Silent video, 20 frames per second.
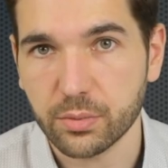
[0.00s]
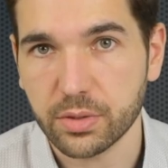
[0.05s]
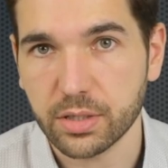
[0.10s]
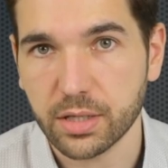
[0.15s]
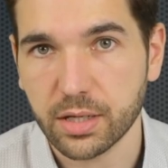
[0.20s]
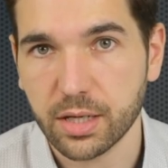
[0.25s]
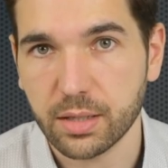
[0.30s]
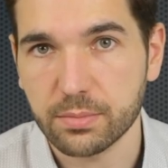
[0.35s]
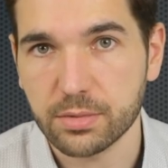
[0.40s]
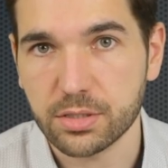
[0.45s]
when
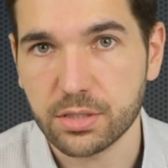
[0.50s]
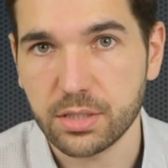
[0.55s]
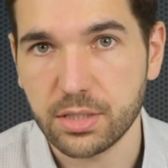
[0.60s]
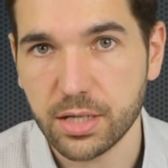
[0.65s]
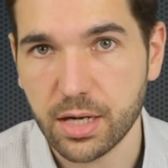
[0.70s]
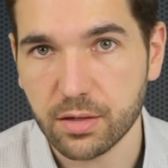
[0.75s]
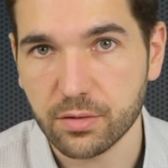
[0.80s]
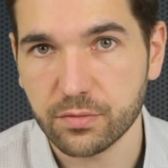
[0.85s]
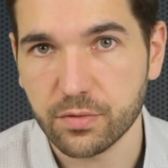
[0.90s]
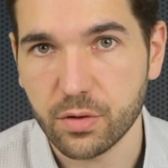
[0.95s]
it comes to
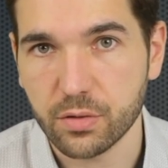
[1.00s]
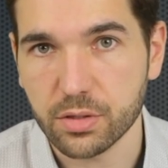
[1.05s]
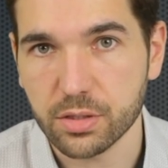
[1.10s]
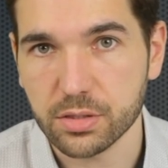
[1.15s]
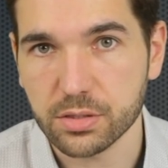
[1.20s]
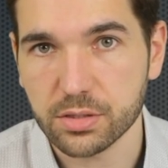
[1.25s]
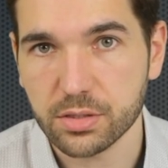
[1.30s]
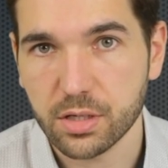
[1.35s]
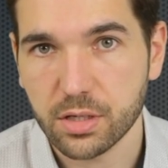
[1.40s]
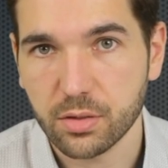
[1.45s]
young
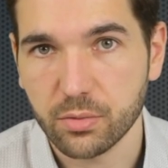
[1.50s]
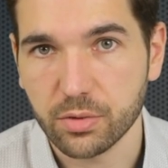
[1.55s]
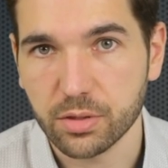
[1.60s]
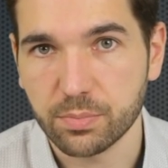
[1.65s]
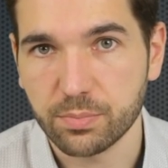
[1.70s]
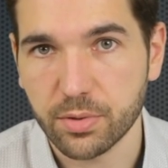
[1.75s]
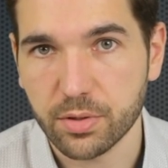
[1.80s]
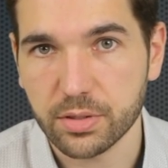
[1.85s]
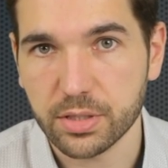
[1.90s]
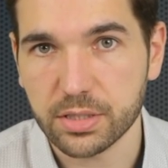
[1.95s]
voters,
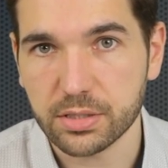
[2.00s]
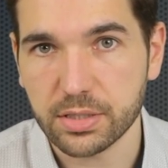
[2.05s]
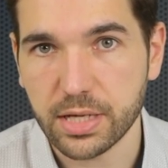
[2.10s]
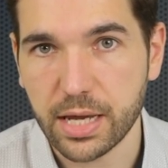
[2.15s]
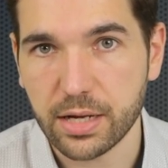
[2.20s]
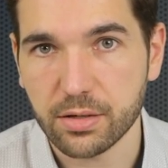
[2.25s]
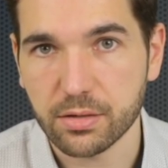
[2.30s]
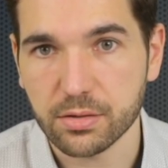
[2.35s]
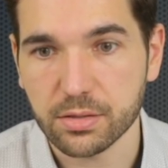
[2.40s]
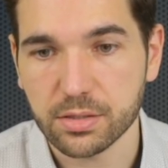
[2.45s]
with Bernie
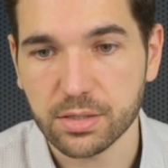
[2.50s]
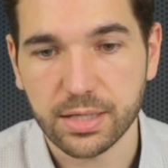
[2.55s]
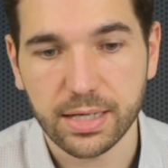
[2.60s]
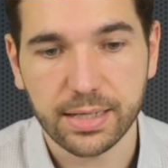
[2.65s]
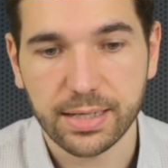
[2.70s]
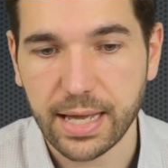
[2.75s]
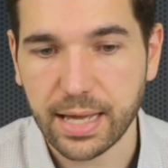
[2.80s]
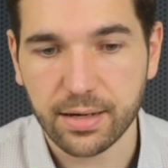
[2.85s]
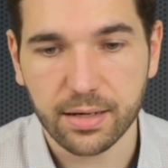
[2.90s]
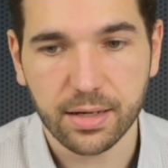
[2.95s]
Sanders
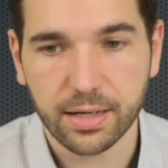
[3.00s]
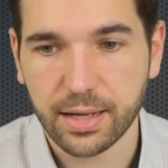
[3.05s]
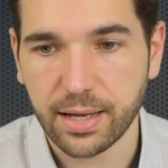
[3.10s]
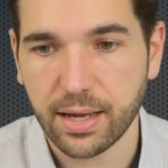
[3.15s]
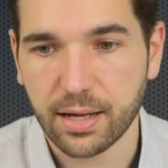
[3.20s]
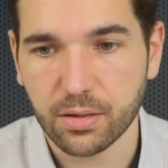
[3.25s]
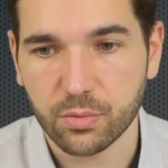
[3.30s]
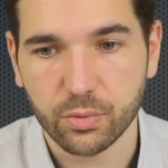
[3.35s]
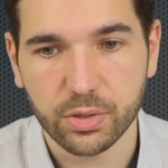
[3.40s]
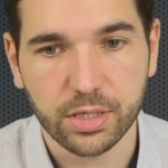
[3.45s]
again and
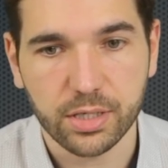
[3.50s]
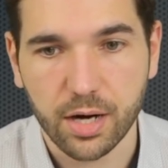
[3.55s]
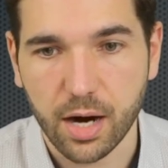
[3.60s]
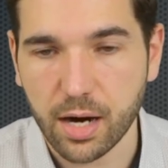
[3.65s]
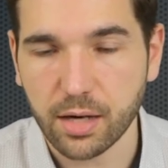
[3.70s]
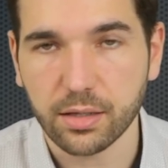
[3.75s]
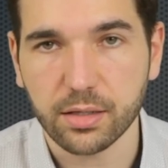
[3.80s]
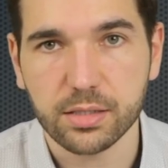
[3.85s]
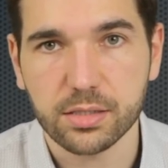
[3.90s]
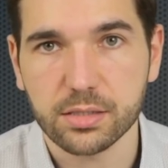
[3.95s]
again,
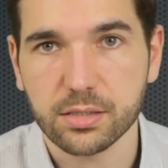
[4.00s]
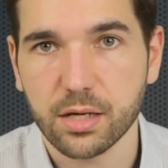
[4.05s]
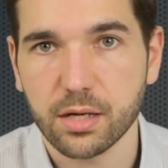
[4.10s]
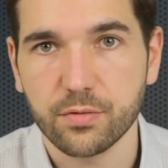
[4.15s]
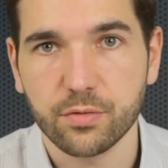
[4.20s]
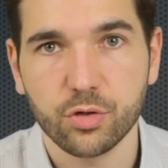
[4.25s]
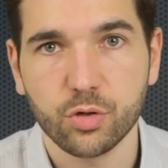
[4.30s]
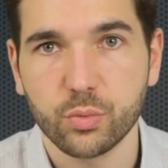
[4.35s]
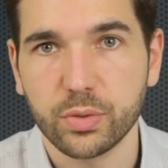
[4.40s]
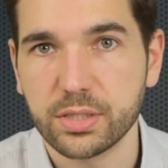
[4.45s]
regardless
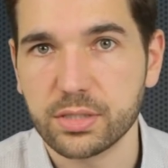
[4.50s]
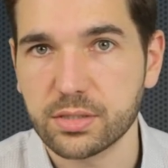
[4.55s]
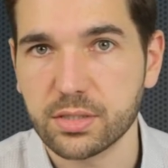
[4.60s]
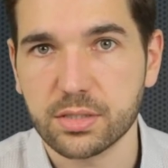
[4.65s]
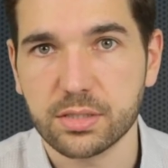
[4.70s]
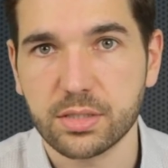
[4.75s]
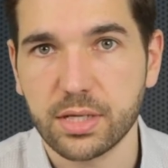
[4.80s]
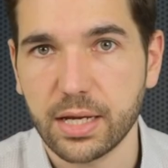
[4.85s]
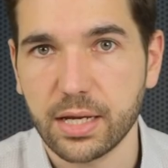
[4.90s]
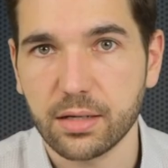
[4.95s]
of who wins the
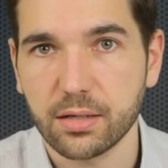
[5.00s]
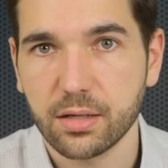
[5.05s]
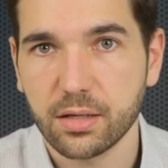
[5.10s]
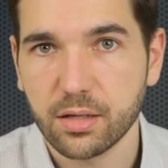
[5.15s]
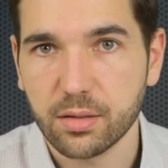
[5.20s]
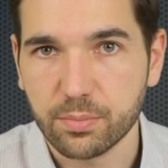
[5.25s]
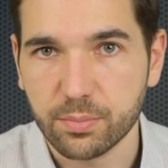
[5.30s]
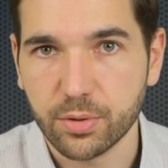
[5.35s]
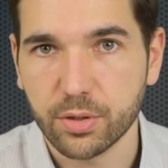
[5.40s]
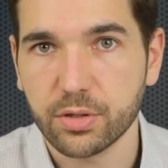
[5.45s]
state,
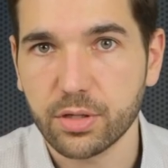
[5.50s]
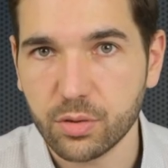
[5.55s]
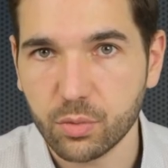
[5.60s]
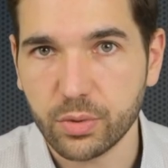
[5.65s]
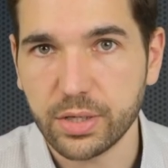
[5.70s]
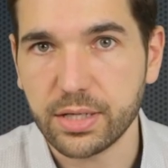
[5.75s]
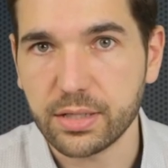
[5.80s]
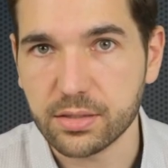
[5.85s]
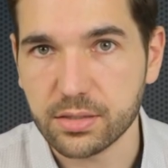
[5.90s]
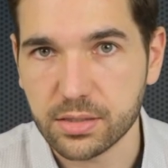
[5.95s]
Bernie
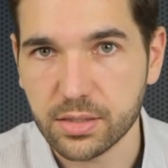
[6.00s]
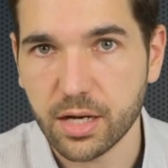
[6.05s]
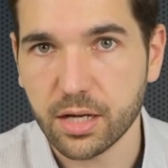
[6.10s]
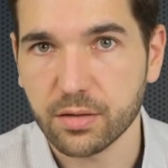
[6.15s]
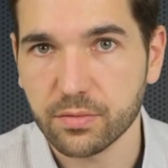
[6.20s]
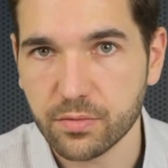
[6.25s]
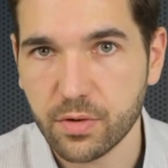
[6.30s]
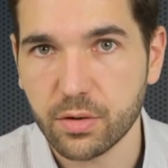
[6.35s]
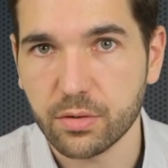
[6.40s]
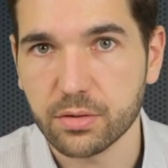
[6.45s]
wins
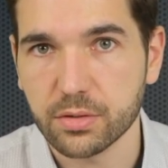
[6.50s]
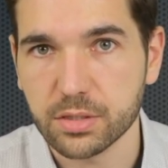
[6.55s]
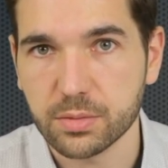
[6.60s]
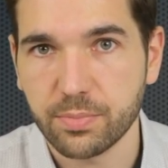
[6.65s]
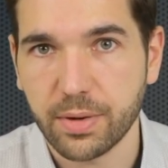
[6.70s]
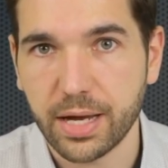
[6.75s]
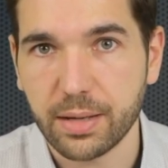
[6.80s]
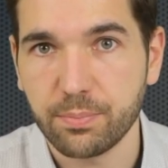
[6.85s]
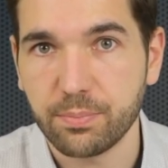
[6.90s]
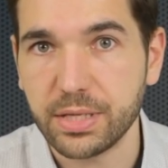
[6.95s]
young voters
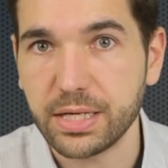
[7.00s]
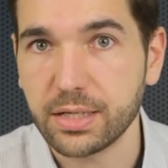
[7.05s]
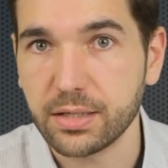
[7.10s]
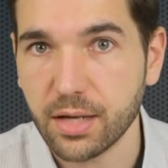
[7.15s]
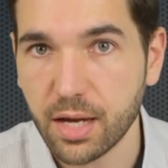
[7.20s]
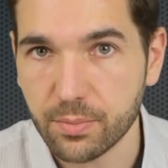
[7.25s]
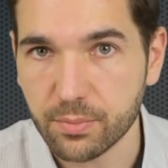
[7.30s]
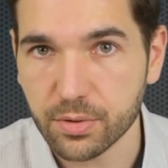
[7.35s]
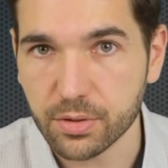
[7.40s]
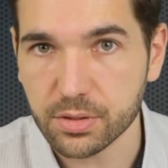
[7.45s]
by big
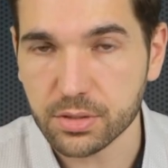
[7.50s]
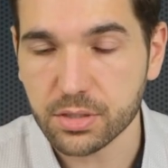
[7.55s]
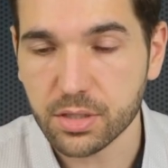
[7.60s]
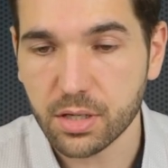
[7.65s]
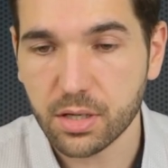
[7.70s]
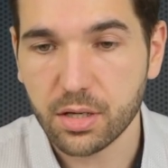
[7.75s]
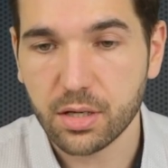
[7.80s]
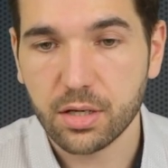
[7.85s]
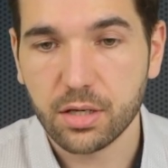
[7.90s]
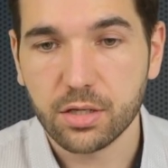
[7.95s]
numbers,
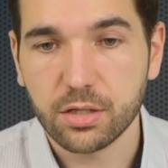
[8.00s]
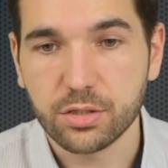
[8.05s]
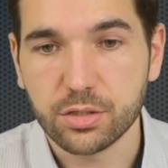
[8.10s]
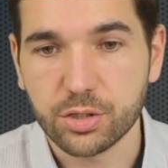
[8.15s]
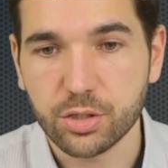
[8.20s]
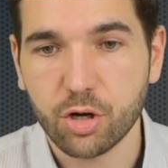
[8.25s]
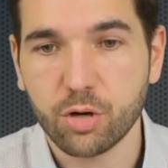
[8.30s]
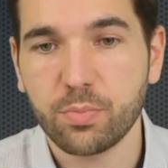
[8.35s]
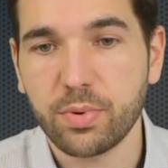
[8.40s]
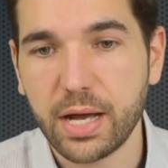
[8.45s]

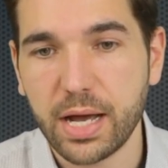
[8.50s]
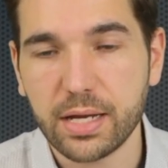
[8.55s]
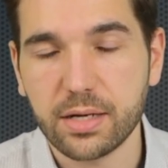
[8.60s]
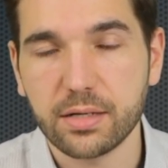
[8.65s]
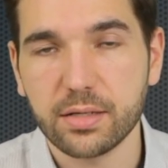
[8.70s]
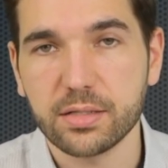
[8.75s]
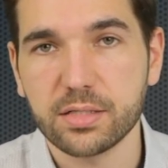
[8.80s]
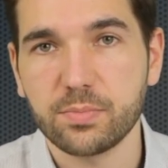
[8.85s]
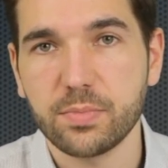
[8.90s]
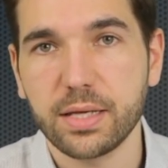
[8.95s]
Joe
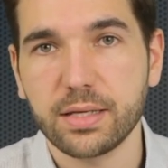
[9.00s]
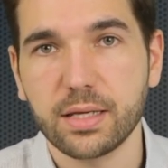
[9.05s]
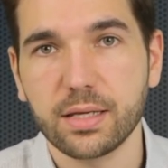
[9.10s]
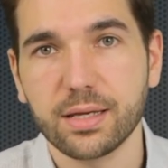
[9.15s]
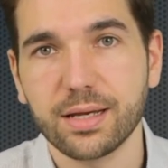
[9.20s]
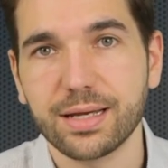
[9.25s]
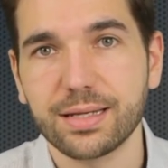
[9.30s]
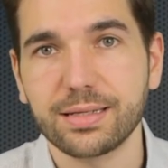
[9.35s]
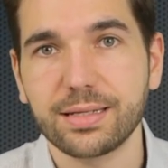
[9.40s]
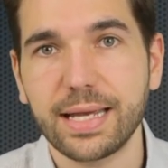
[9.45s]
Biden is
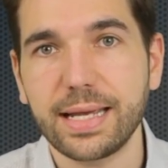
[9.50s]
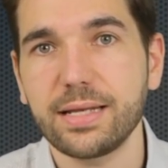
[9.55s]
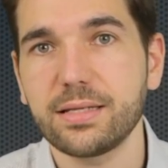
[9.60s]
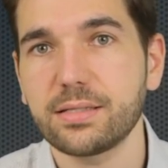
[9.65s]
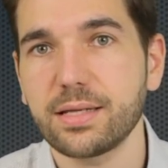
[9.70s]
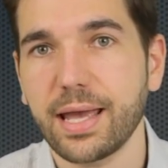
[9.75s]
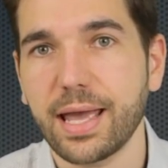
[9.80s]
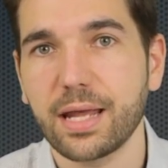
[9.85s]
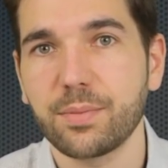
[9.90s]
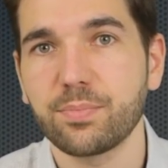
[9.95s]
making a
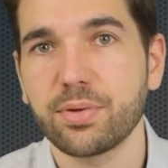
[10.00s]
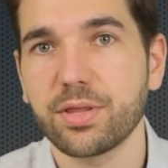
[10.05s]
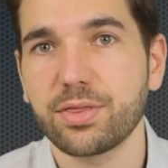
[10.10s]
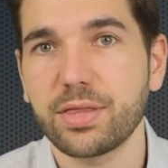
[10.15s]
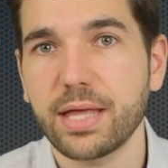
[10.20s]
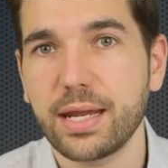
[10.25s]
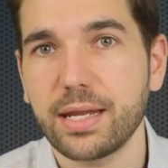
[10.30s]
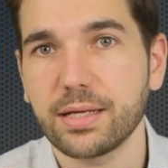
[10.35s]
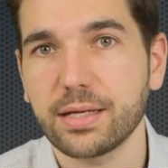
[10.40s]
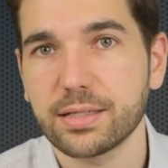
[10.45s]
late and
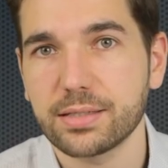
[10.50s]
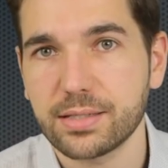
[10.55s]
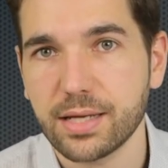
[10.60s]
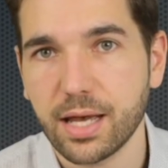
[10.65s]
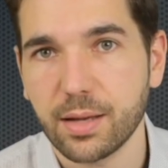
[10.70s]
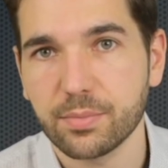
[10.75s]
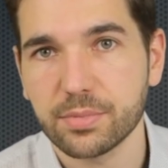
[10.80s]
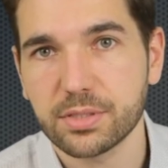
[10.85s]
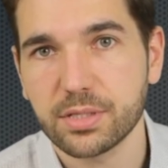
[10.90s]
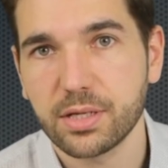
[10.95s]
pathetic
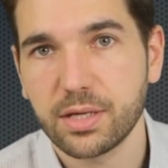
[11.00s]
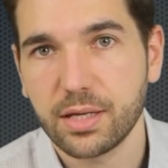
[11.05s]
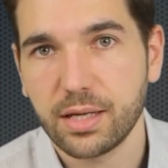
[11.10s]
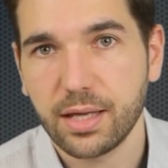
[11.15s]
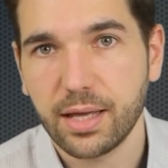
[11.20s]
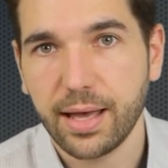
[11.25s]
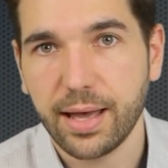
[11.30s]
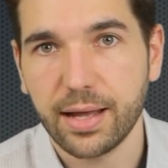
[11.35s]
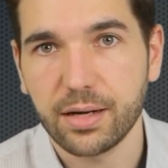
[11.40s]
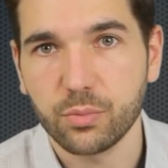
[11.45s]
attempt
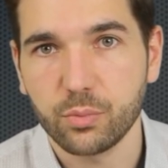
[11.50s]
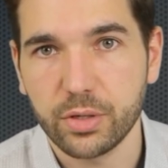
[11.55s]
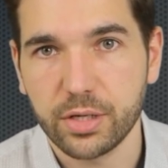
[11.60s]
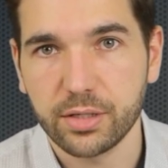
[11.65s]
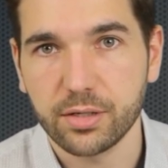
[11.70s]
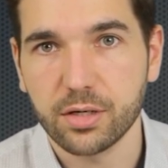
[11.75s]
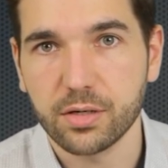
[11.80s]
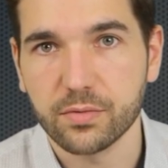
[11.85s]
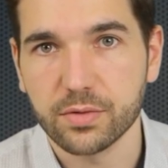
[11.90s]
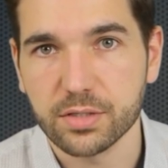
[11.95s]
at
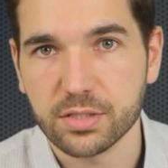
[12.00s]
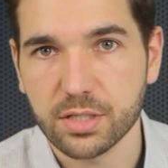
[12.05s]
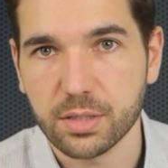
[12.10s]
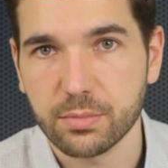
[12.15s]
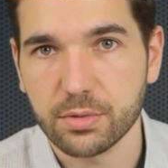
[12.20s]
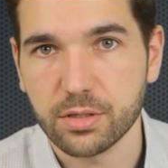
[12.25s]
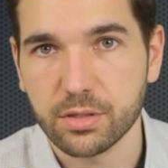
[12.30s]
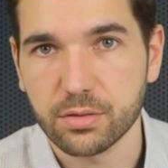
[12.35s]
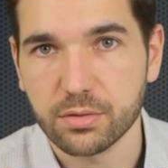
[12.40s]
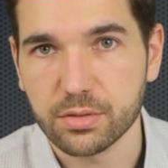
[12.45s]
winning over
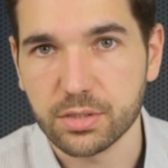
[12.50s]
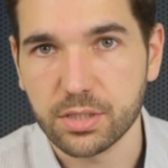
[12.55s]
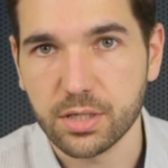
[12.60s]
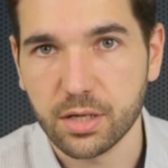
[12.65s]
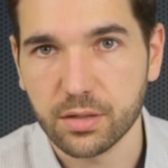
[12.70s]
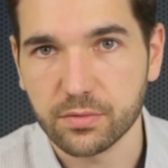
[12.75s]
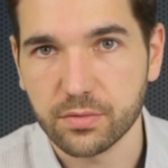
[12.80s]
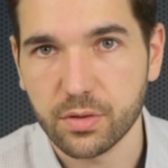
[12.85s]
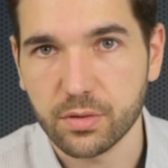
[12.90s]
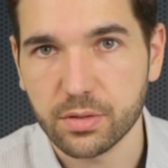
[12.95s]
some of those
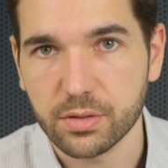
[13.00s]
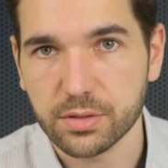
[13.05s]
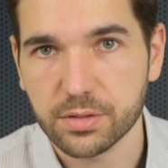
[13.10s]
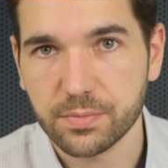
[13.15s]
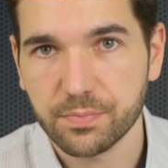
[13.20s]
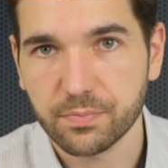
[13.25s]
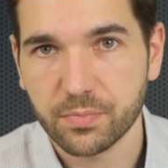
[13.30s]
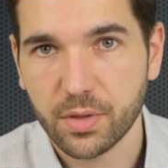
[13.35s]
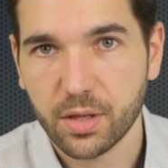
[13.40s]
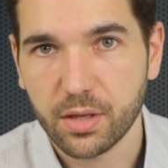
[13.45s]
young
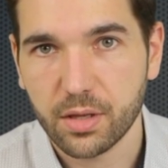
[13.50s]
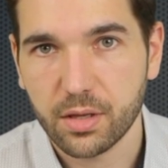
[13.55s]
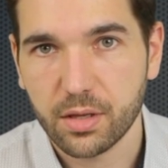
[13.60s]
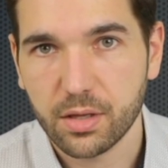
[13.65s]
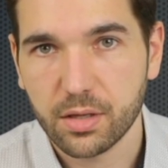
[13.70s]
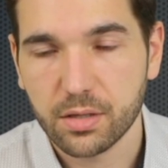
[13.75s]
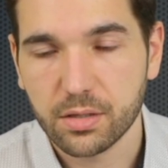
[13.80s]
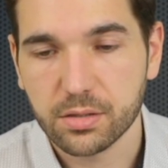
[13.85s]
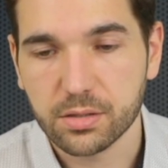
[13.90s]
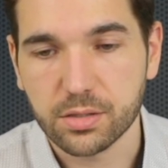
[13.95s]
voters.
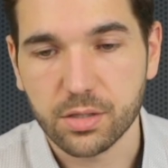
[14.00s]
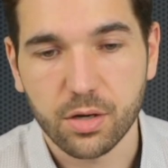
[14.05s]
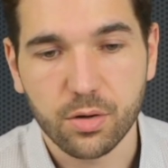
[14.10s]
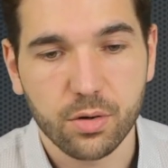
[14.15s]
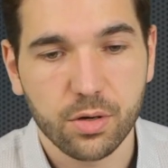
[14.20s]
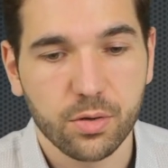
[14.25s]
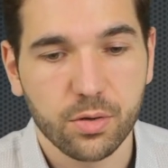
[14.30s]
So